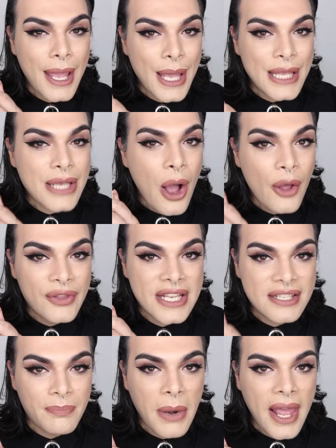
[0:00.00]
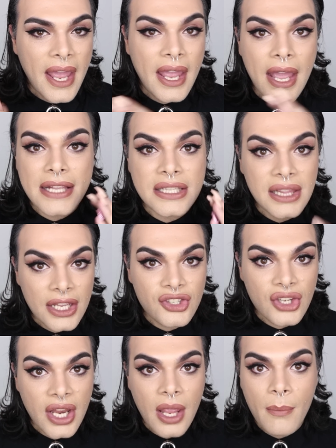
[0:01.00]
It is on display. It's
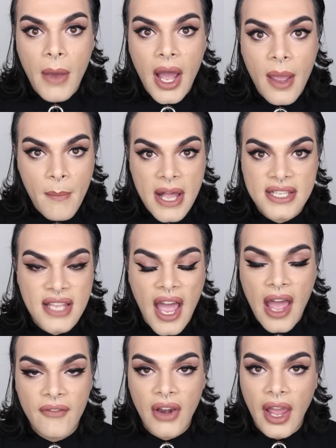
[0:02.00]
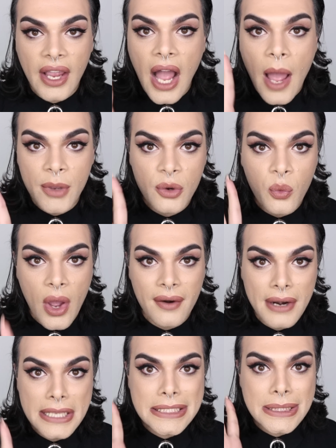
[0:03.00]
literally my must-have. Like, I've been
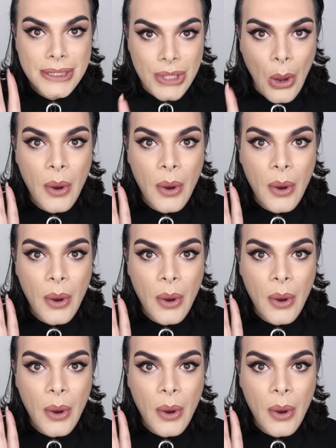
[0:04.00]
wearing it so